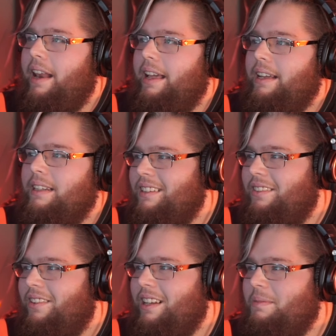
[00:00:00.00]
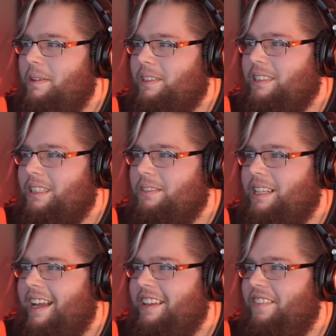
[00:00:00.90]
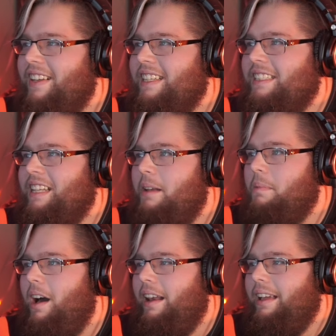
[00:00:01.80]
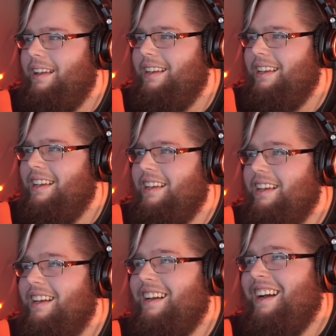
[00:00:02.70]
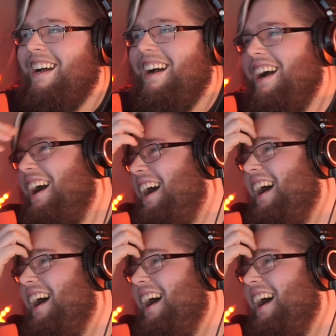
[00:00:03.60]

Uh, One of the pictures that was taken advance says dead body. Yeah, that, that's